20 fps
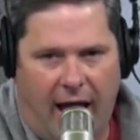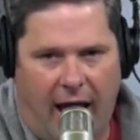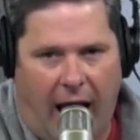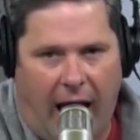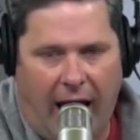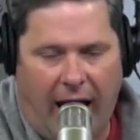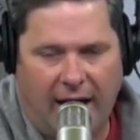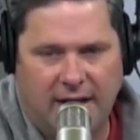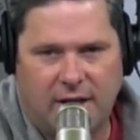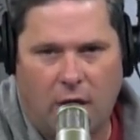
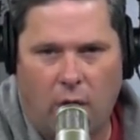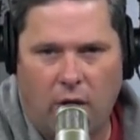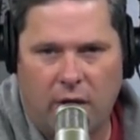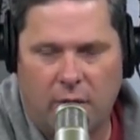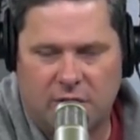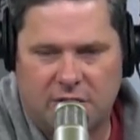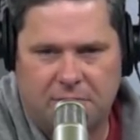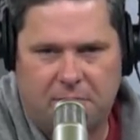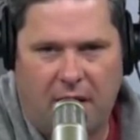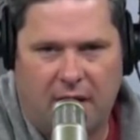I totally
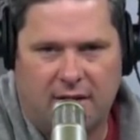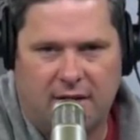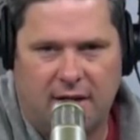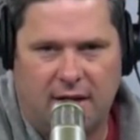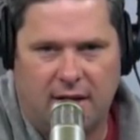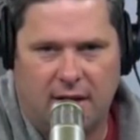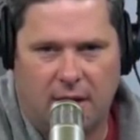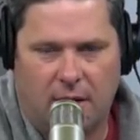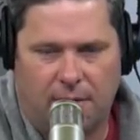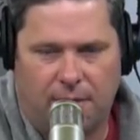respect
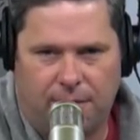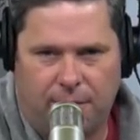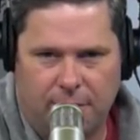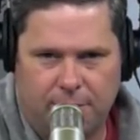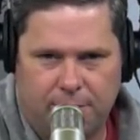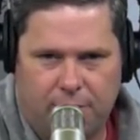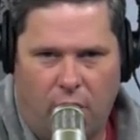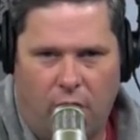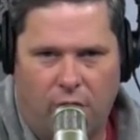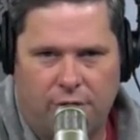the
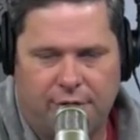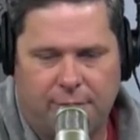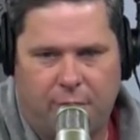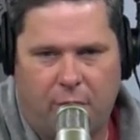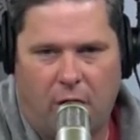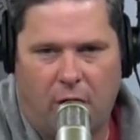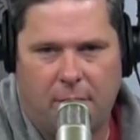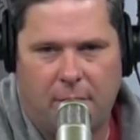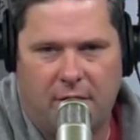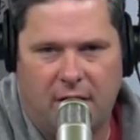football
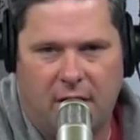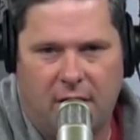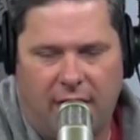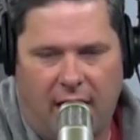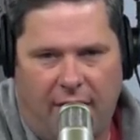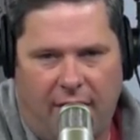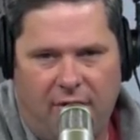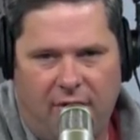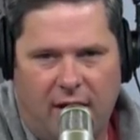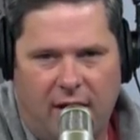department here,
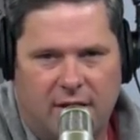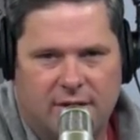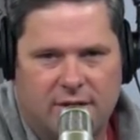the Athletic